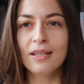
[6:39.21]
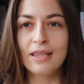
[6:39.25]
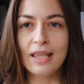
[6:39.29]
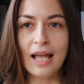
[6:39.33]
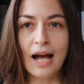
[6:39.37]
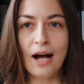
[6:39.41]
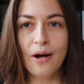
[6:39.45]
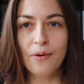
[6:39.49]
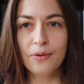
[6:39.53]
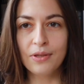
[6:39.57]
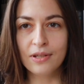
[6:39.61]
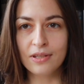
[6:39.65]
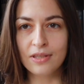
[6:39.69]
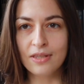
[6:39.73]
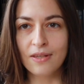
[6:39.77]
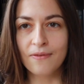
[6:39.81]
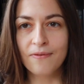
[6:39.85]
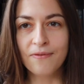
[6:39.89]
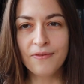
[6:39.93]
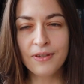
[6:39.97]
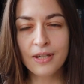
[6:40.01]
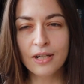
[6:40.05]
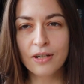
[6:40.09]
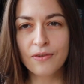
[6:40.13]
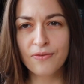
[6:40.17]
Now there's the
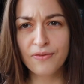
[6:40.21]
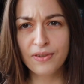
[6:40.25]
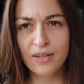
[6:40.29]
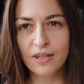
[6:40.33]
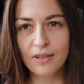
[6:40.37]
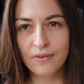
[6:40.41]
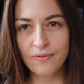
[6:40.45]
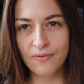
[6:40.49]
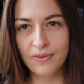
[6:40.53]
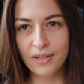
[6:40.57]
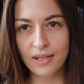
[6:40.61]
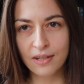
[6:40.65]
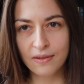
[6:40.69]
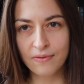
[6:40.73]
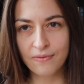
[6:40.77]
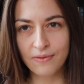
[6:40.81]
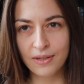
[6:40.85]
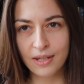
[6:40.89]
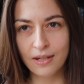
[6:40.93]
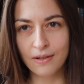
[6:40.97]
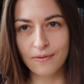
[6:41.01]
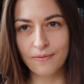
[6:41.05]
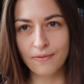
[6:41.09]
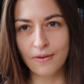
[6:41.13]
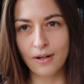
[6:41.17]
fear, fear, fear,
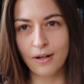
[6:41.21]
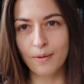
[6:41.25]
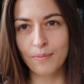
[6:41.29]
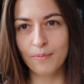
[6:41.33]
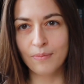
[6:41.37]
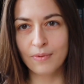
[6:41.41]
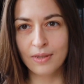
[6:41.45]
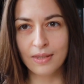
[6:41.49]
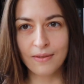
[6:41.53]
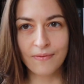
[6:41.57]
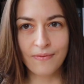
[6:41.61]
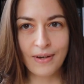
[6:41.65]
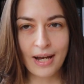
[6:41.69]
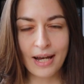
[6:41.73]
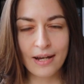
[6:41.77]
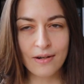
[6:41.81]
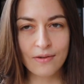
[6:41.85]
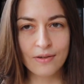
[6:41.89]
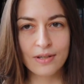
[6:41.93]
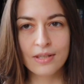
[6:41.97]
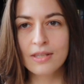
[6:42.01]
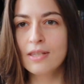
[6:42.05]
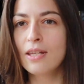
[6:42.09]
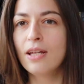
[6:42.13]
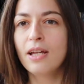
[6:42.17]
fear from the
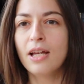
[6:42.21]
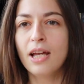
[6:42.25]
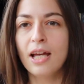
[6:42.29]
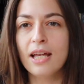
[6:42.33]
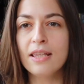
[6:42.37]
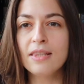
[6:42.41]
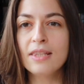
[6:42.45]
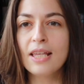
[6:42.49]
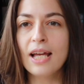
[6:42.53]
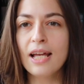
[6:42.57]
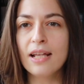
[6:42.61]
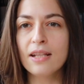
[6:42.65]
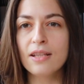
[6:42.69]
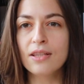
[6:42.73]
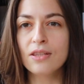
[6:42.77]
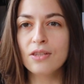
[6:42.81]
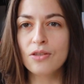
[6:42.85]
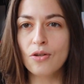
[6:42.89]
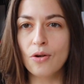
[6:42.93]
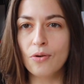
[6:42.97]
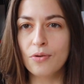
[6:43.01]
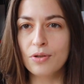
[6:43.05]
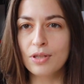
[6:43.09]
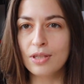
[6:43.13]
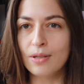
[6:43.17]
virus, and then
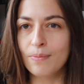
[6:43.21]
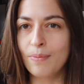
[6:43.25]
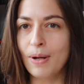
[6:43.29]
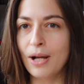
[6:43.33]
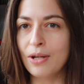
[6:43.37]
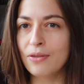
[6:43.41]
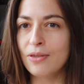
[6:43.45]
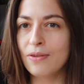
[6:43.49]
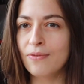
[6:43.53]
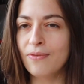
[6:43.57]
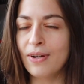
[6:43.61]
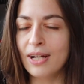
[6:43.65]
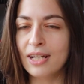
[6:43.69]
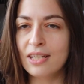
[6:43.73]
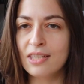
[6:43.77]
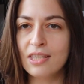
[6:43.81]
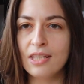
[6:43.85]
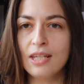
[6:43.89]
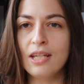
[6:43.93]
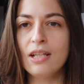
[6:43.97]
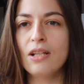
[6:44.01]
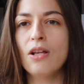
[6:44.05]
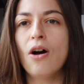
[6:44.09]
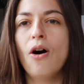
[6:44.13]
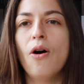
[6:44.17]
talks about the vaccine.